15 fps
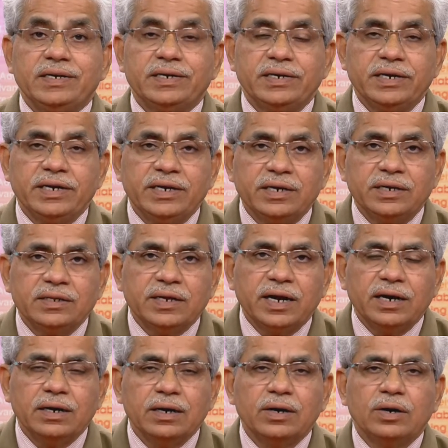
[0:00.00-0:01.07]
trained that
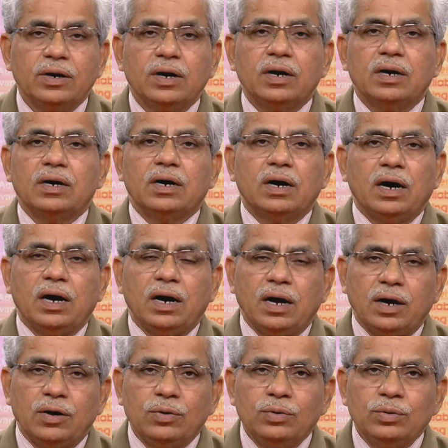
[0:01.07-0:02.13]

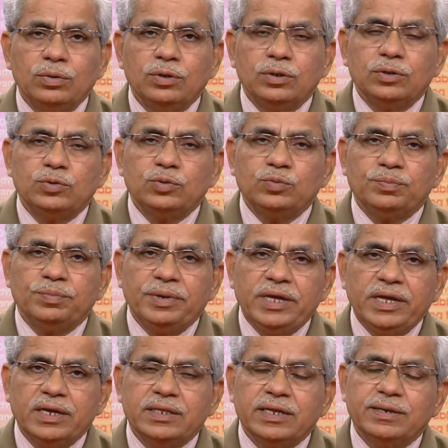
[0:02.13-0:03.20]
how to
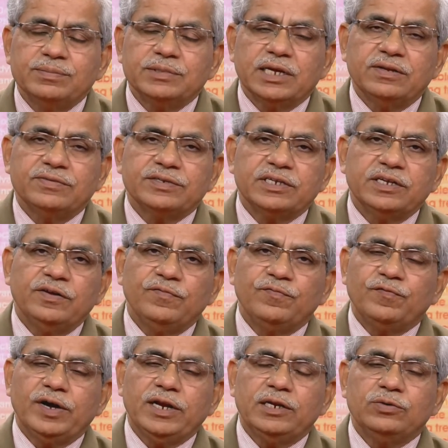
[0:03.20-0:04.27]
make themselves safe
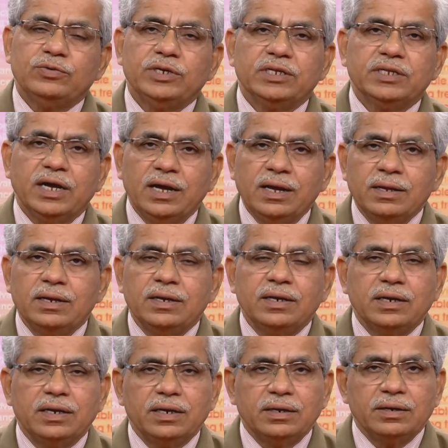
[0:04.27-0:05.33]
while doing the
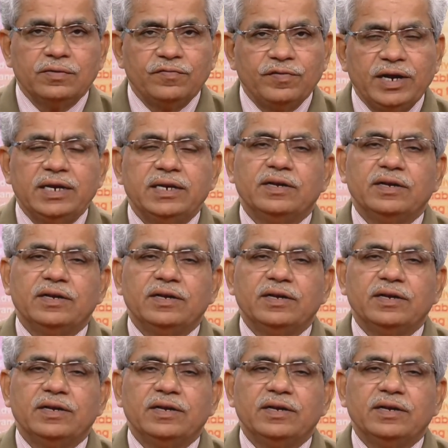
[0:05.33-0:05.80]
welding